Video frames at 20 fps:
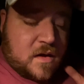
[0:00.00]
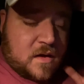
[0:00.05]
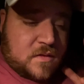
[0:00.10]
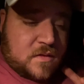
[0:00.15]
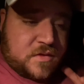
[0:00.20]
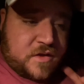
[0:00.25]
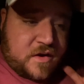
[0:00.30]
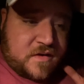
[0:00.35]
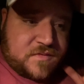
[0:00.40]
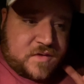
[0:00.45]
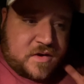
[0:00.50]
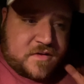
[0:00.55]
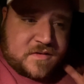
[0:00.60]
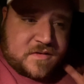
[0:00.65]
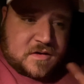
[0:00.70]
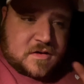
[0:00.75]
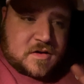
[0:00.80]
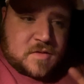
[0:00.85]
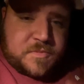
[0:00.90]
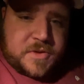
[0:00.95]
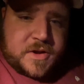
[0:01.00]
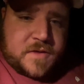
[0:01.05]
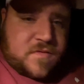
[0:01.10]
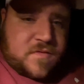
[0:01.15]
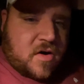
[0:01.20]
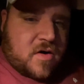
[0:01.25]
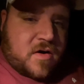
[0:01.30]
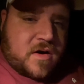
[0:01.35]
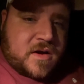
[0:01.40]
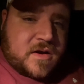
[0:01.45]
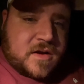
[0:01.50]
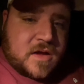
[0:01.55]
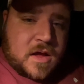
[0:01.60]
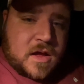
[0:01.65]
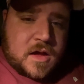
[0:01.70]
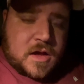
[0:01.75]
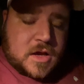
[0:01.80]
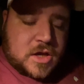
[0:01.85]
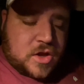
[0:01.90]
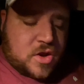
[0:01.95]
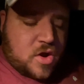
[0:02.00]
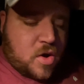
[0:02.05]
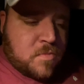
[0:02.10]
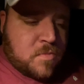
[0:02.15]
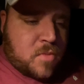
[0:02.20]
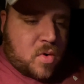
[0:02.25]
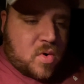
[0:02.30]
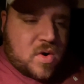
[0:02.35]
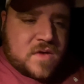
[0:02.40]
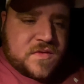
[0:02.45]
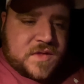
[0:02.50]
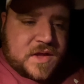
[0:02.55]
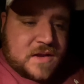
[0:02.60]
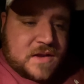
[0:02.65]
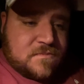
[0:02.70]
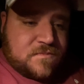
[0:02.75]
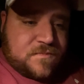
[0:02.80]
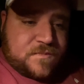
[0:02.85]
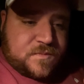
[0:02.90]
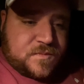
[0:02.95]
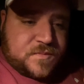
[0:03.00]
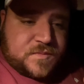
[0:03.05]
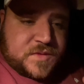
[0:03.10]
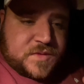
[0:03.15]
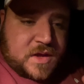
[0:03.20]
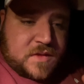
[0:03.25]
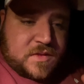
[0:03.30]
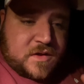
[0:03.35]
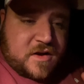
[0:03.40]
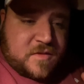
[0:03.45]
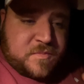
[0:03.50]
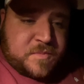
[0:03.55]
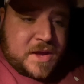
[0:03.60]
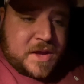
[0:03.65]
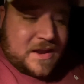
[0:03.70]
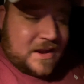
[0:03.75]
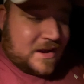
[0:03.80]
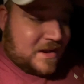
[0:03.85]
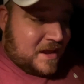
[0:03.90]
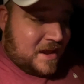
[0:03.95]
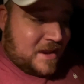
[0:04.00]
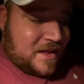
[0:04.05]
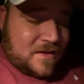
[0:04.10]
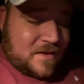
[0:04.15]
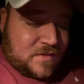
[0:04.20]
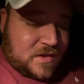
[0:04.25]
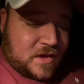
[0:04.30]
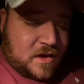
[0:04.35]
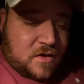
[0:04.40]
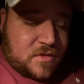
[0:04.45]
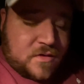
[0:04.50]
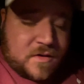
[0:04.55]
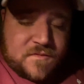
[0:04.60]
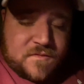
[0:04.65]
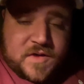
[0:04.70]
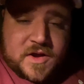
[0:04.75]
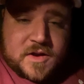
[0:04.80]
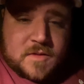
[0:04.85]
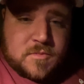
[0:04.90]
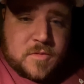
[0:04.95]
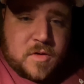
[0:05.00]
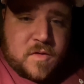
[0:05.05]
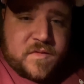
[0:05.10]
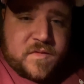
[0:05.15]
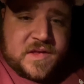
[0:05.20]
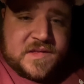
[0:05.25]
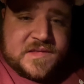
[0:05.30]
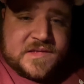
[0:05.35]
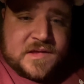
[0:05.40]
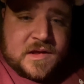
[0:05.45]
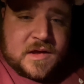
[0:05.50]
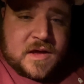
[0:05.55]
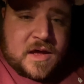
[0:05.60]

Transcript: There's a good bit of heart. You know, more than there's been in any of the other Venom movies.